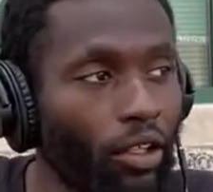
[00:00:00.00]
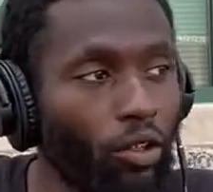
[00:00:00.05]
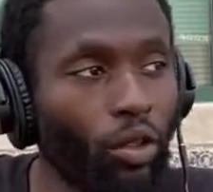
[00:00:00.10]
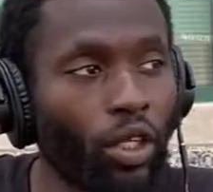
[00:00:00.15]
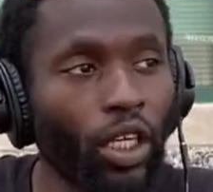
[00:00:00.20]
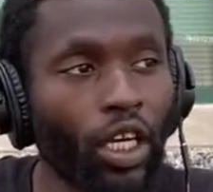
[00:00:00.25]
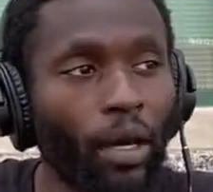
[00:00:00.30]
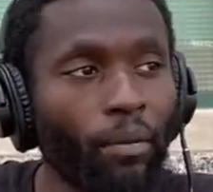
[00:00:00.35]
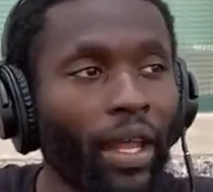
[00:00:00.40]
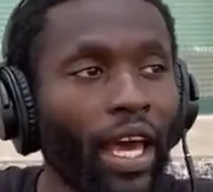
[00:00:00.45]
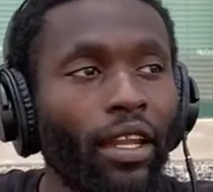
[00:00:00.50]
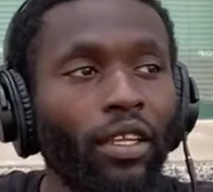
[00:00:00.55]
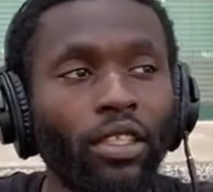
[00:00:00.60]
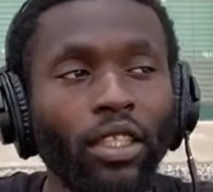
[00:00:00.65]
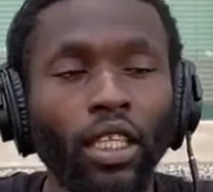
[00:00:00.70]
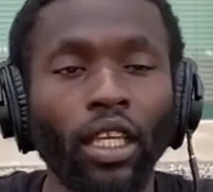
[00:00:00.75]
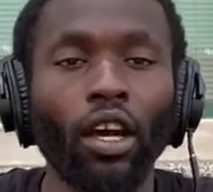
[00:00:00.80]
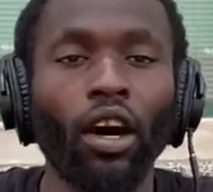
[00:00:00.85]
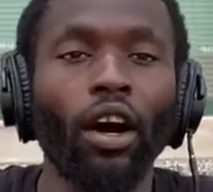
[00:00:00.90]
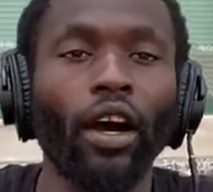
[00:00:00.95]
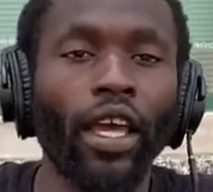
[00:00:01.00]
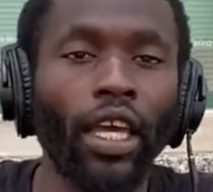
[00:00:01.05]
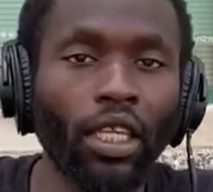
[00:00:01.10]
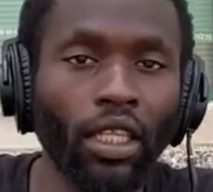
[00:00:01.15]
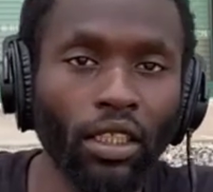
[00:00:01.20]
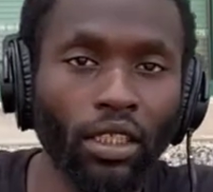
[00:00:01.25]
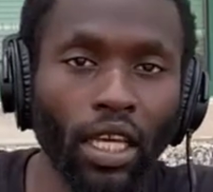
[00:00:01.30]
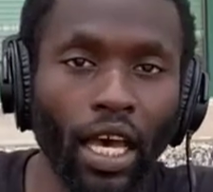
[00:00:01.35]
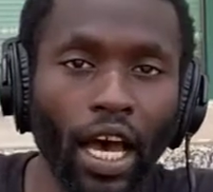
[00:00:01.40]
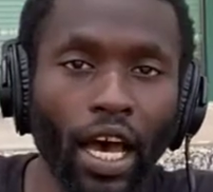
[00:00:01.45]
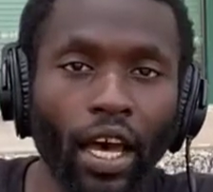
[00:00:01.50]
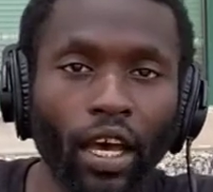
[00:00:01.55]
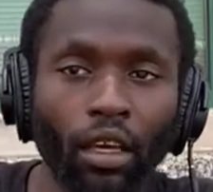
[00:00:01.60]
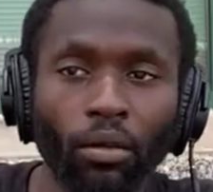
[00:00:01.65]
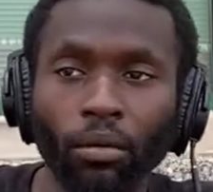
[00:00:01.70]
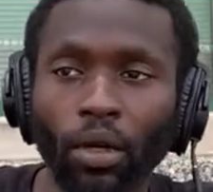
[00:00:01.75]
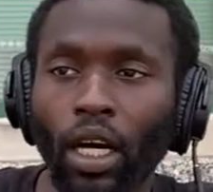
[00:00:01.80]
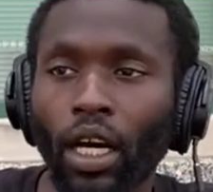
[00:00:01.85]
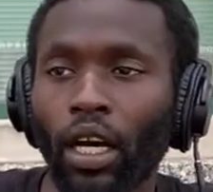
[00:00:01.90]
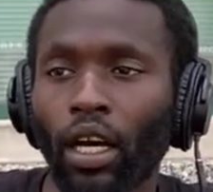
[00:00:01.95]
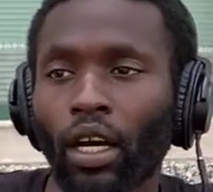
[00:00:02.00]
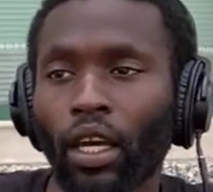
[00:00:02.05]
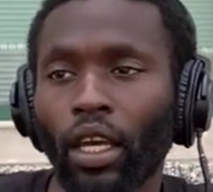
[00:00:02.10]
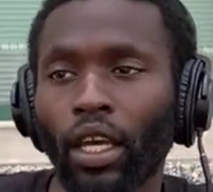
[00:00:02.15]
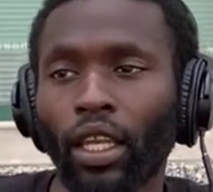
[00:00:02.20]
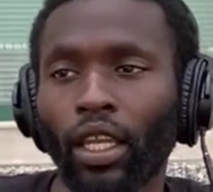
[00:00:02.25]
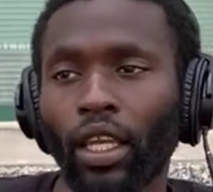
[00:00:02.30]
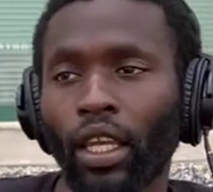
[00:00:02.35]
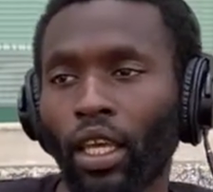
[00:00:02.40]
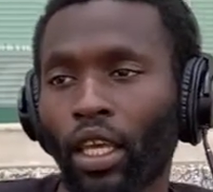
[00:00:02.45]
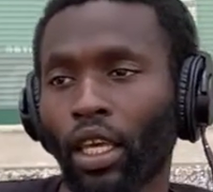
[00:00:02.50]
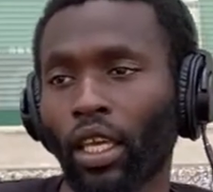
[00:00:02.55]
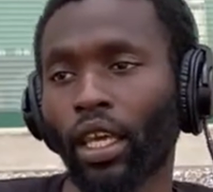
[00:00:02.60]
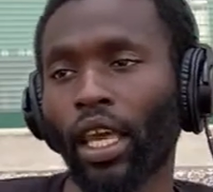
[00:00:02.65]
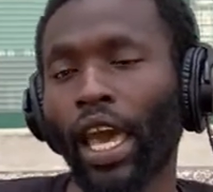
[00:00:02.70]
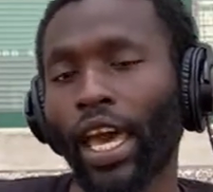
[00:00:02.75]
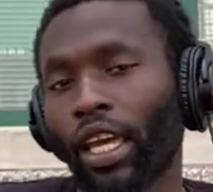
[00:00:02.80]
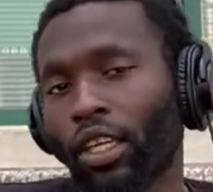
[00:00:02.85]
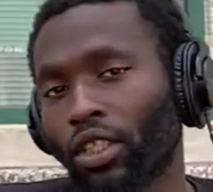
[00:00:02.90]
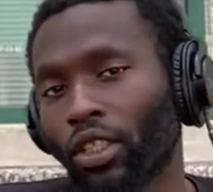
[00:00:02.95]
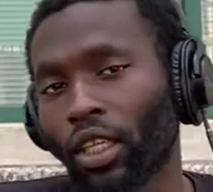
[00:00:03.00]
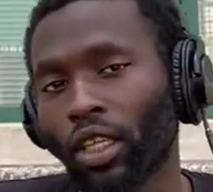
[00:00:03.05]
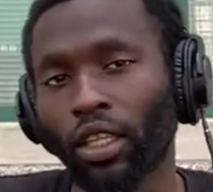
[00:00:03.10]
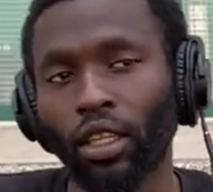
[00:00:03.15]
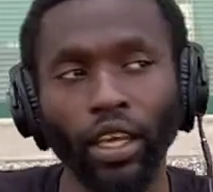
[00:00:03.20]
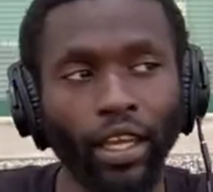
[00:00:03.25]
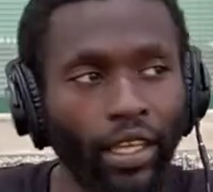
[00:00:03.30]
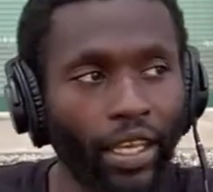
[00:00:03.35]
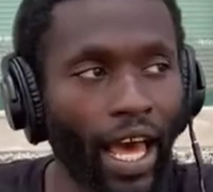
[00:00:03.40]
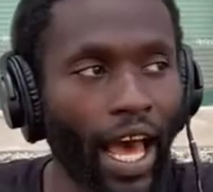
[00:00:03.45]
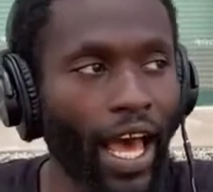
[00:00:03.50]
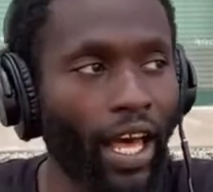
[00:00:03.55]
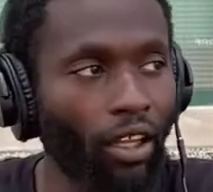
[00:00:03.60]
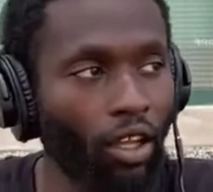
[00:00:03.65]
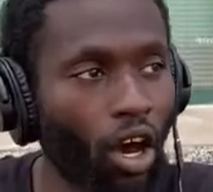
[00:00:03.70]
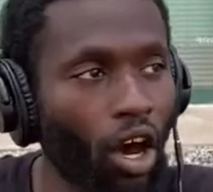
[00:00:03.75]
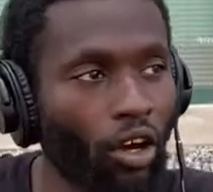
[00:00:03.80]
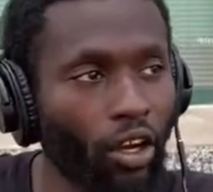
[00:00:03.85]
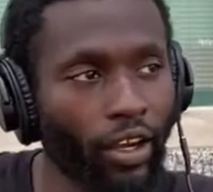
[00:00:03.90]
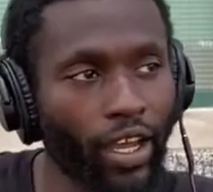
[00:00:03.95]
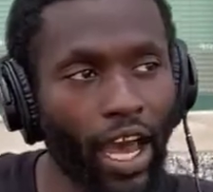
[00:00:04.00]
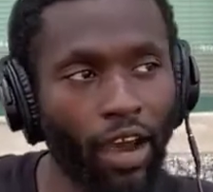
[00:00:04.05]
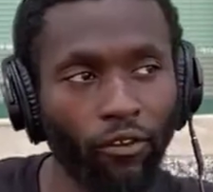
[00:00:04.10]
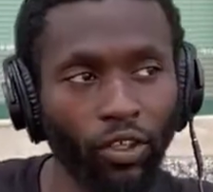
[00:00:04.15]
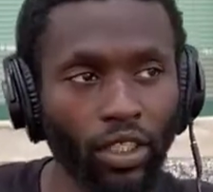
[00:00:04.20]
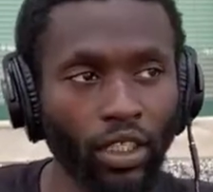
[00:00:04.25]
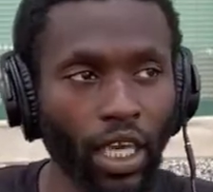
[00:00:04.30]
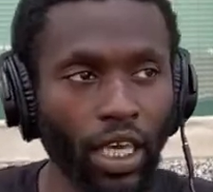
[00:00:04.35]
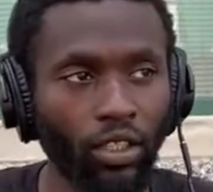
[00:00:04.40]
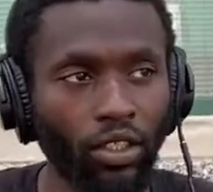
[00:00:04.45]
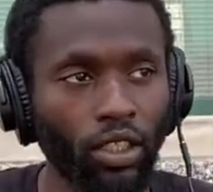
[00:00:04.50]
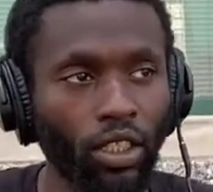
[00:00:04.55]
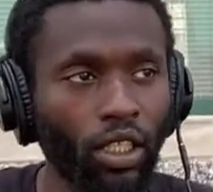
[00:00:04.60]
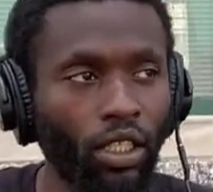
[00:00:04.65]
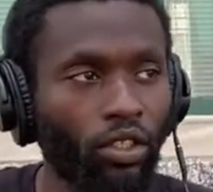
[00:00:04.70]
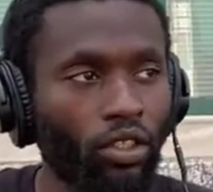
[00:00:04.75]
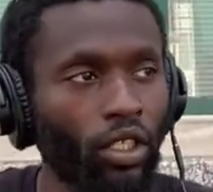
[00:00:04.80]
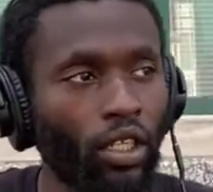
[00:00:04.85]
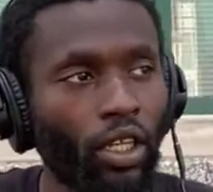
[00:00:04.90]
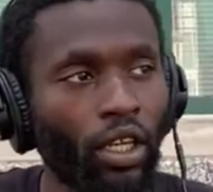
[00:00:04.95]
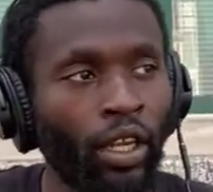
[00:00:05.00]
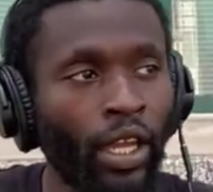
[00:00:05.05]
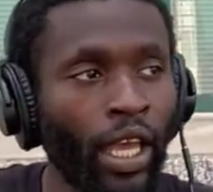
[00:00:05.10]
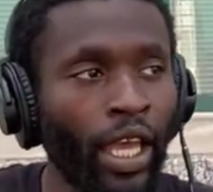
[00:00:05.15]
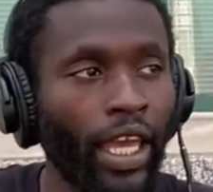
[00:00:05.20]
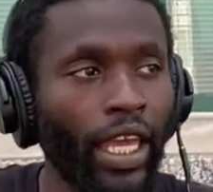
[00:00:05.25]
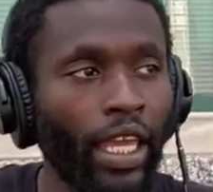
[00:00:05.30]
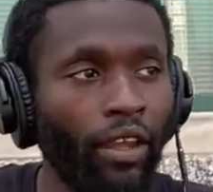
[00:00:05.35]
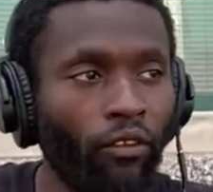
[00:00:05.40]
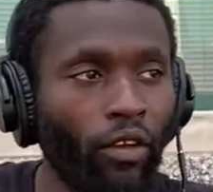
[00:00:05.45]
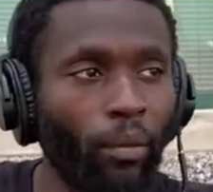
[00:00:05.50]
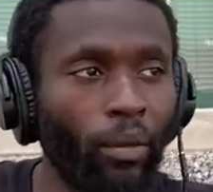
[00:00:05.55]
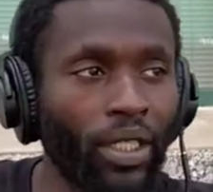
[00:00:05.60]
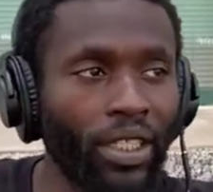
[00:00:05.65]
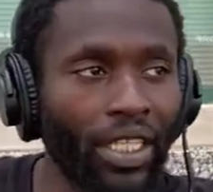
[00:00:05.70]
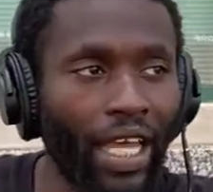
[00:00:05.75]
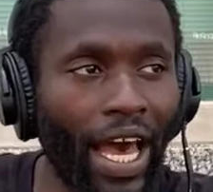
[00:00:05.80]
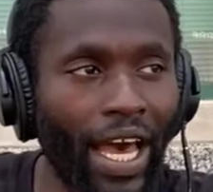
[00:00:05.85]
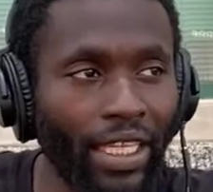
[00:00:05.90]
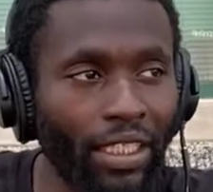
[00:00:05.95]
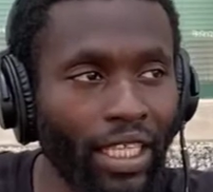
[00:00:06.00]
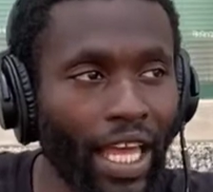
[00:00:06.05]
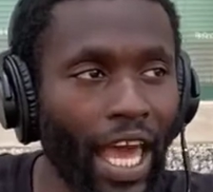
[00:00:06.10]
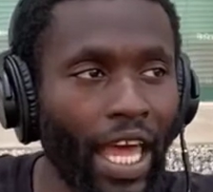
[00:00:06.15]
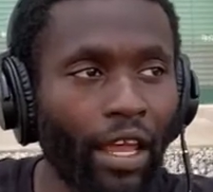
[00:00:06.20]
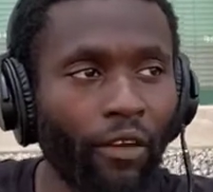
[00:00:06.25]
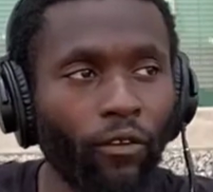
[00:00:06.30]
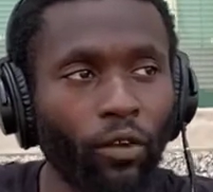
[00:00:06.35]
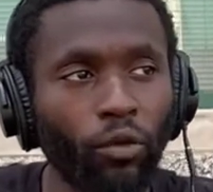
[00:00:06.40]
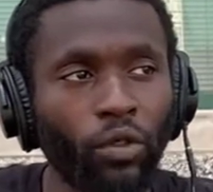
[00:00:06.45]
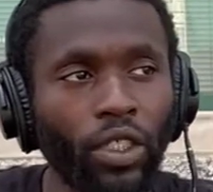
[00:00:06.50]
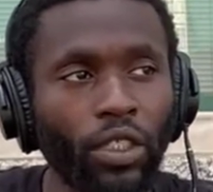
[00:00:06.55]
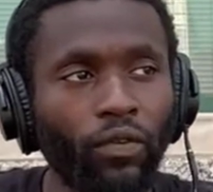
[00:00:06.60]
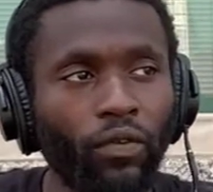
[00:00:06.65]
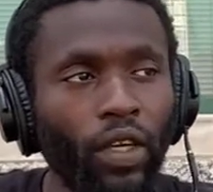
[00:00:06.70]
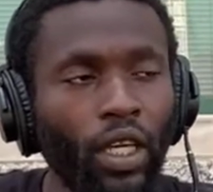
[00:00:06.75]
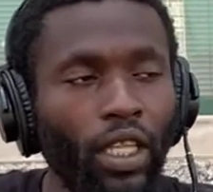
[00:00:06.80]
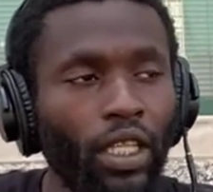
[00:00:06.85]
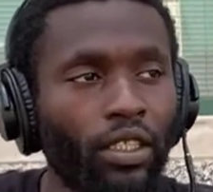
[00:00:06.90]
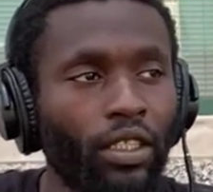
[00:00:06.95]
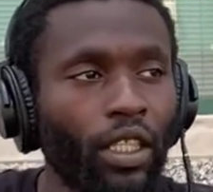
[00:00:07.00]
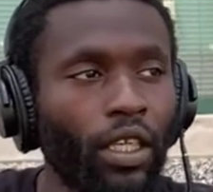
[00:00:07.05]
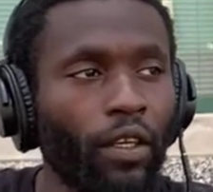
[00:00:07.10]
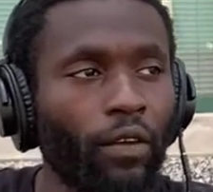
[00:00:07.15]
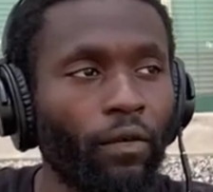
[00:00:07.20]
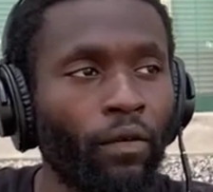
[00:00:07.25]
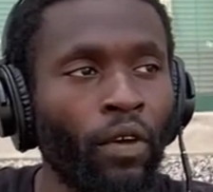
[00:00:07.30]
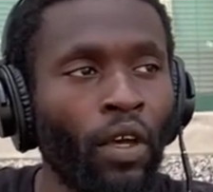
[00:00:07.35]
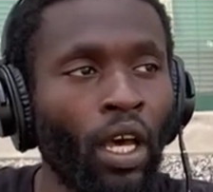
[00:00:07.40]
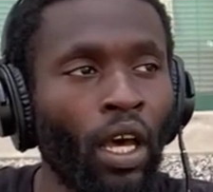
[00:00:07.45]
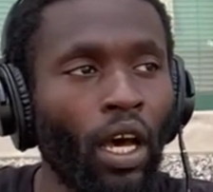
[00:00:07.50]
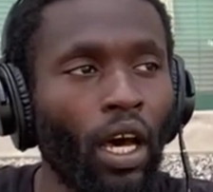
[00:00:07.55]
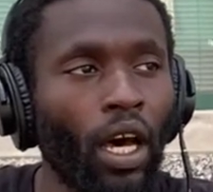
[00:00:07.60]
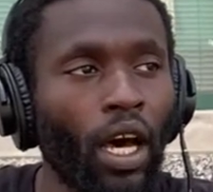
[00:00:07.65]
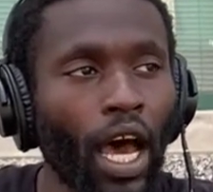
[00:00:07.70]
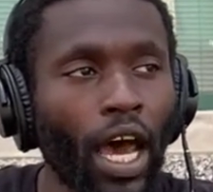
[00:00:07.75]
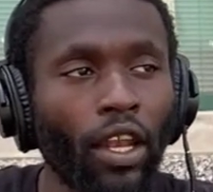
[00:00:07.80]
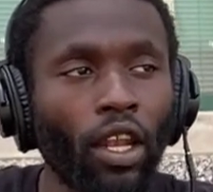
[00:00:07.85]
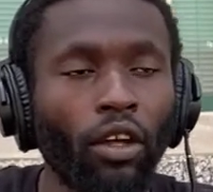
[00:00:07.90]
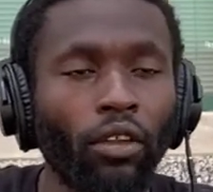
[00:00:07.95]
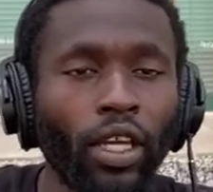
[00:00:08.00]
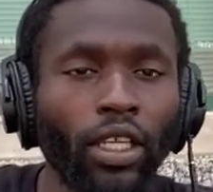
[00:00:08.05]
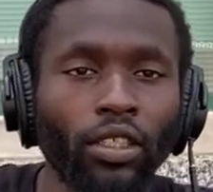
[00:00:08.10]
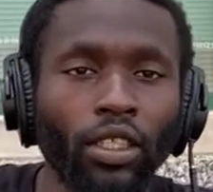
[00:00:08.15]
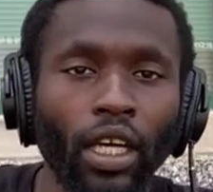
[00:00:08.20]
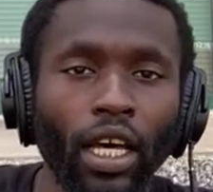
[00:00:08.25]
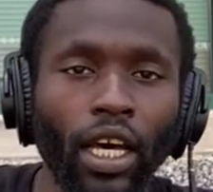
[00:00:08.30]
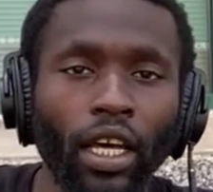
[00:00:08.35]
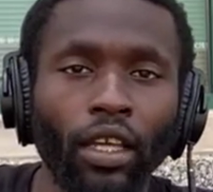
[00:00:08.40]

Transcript: You can come down to City Hall anytime and engage in a dialogue or conversations, or even besides that, if you just feel as if I know there's